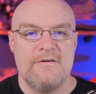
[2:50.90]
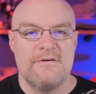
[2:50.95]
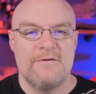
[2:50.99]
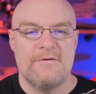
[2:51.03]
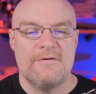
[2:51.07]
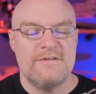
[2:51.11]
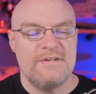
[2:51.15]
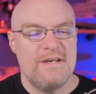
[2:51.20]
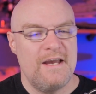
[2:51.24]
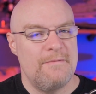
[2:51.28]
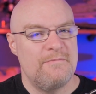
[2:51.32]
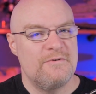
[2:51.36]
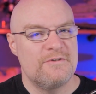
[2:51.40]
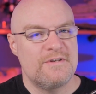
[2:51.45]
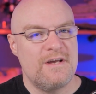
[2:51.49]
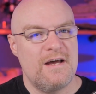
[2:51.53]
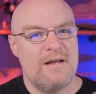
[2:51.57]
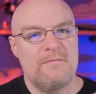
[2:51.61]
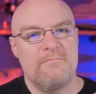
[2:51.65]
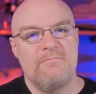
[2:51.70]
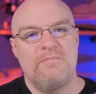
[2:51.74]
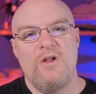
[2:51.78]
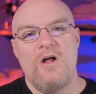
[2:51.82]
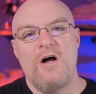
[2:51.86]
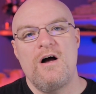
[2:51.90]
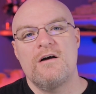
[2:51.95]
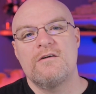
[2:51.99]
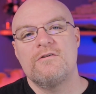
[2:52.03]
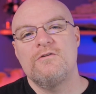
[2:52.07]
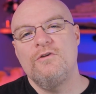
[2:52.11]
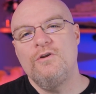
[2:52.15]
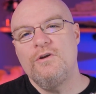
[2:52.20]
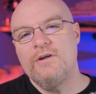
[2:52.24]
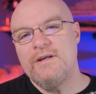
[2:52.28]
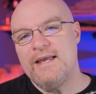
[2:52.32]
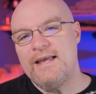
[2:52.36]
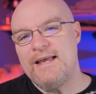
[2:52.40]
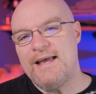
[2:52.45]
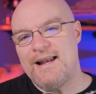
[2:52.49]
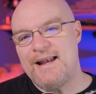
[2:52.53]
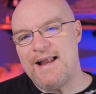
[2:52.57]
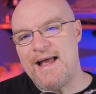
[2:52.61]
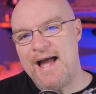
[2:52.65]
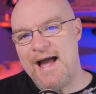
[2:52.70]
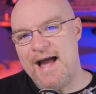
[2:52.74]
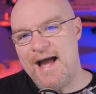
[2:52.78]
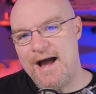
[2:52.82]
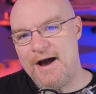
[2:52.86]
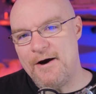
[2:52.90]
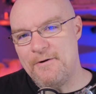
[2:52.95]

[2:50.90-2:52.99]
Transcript: Chris Hamill's got a blog looking at how